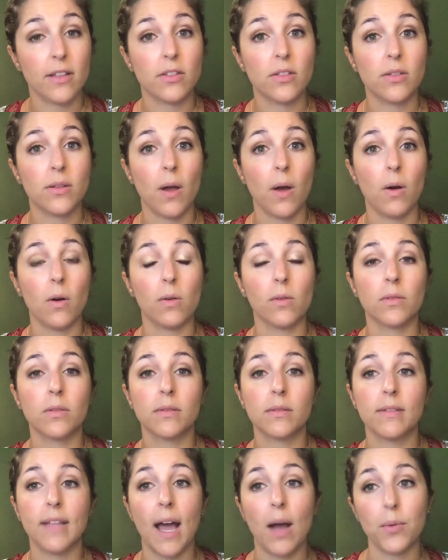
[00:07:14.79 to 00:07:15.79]
So
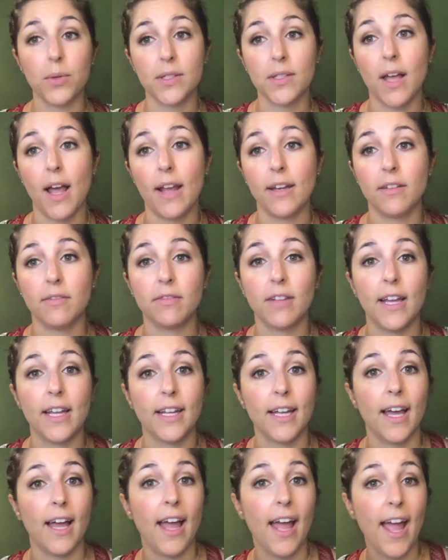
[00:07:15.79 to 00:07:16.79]
that was kind of like
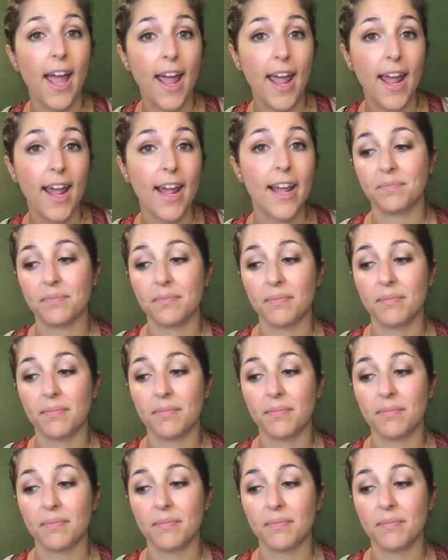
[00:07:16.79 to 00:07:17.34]
a, hey,